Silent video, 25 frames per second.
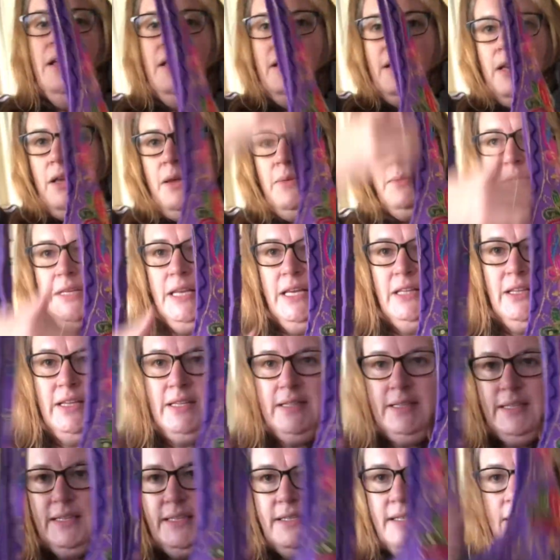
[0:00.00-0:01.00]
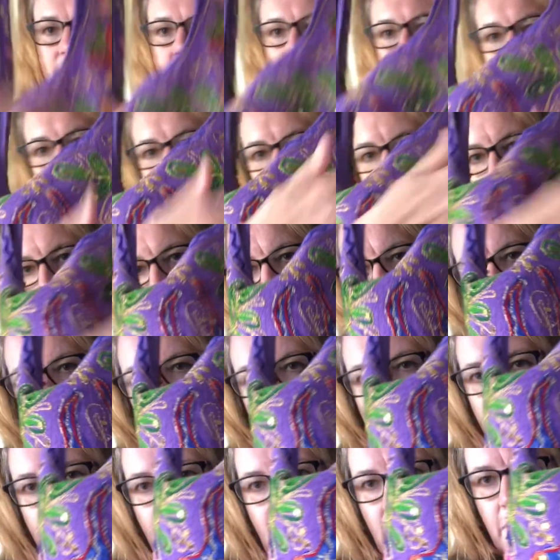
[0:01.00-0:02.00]
come down like this and then come
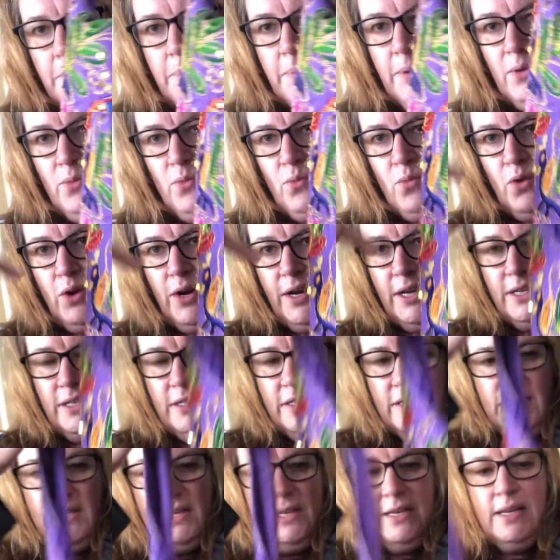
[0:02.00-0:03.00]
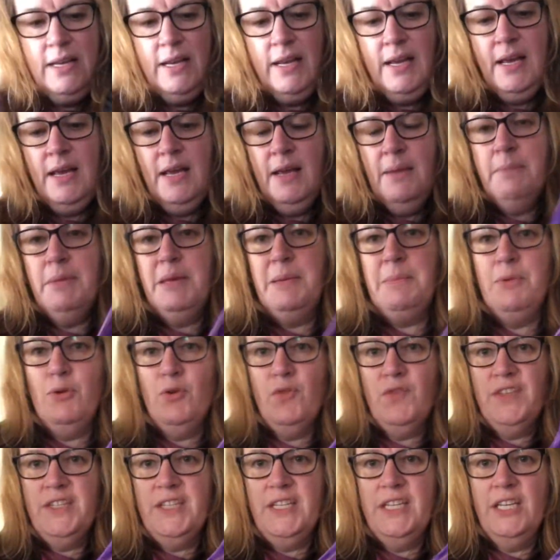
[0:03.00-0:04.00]
down a bit wider, a bit more
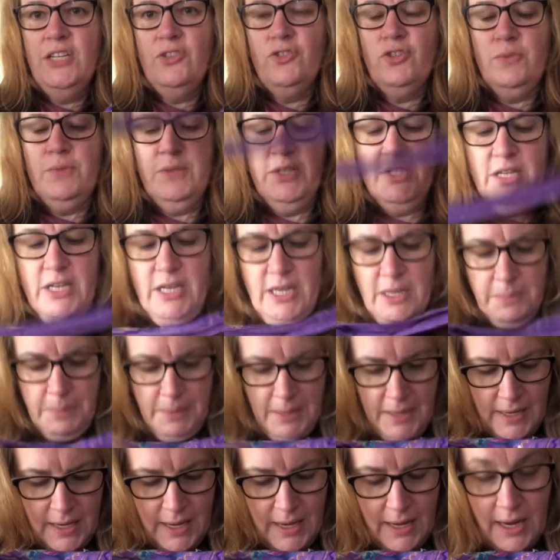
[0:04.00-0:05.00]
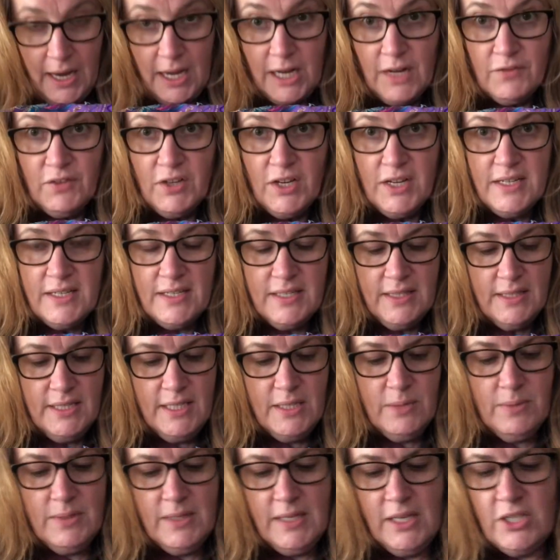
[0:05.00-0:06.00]
of a teardrop shape. And I noticed that
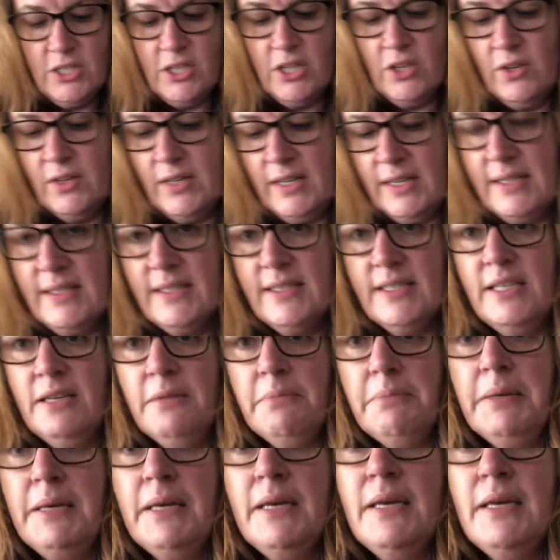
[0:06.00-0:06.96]
this one's actually got a zip